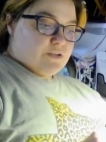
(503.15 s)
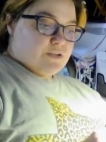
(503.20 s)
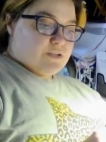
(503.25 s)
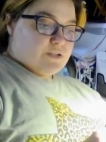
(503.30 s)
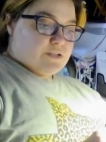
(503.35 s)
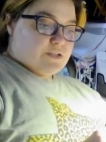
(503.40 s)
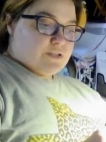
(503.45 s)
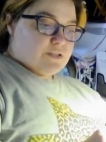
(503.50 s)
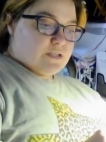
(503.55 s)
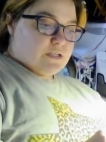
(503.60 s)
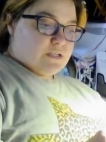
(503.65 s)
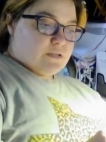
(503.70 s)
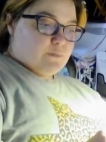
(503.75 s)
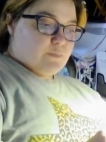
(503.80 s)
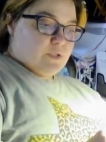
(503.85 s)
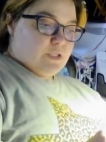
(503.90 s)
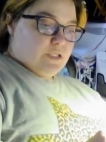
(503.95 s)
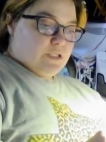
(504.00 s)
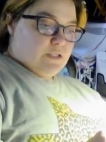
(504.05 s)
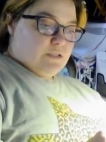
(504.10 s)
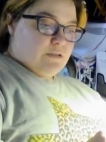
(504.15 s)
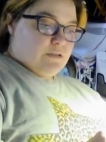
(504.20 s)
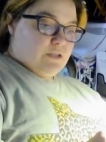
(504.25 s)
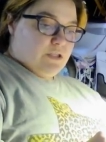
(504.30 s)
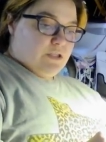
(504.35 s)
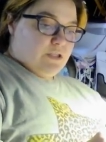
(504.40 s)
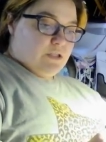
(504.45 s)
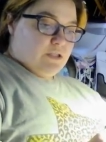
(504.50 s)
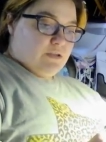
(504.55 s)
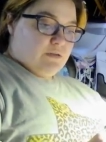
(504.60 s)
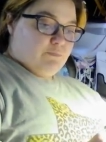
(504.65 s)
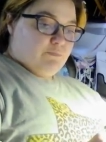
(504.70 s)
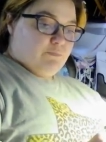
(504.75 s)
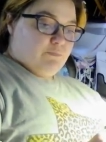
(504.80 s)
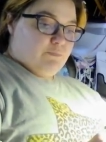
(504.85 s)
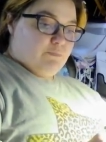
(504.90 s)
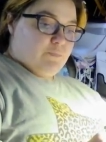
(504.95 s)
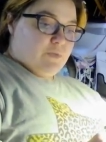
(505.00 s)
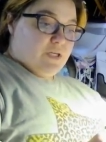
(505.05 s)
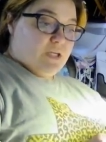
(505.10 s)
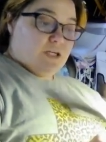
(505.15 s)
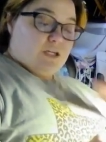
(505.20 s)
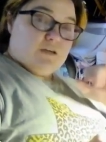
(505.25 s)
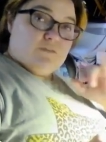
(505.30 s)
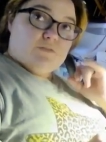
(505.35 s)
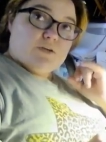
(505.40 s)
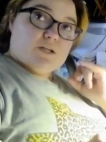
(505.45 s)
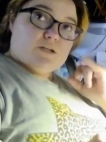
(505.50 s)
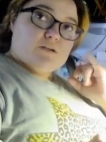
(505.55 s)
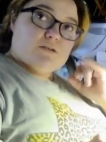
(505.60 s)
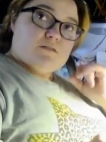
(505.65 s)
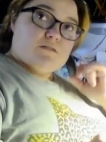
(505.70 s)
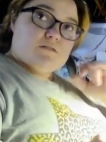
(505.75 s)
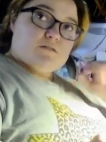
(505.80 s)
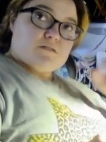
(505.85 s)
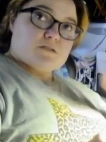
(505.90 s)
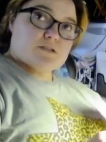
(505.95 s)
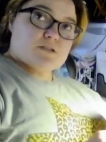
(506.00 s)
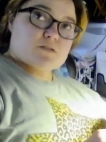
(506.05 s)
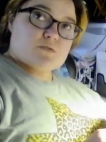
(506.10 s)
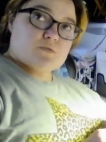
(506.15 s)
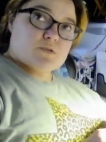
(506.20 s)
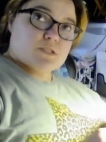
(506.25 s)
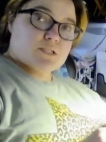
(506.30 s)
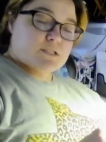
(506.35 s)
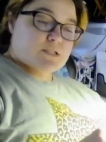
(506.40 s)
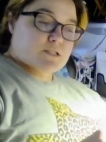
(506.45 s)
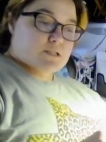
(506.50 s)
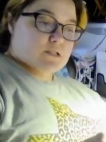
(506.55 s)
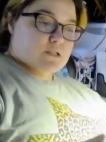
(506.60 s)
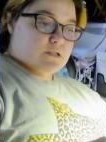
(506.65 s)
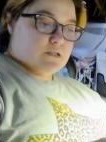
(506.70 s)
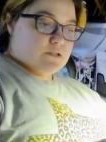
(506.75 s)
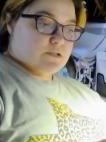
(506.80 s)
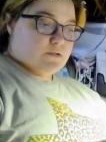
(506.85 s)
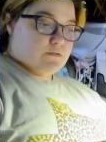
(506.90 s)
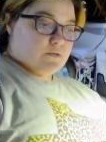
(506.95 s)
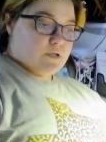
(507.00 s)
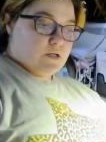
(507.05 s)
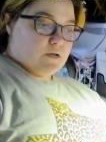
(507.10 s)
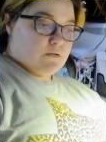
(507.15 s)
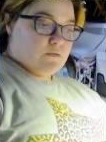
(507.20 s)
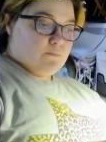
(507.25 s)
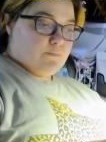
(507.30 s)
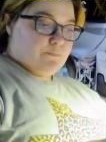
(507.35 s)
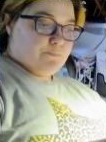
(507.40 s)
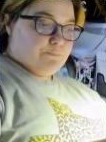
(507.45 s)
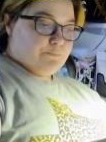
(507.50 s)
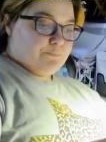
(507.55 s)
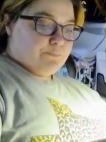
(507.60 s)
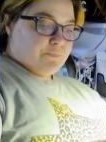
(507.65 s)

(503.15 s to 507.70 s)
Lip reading: this is going to be the pinky finger, is the one that it's going to do now.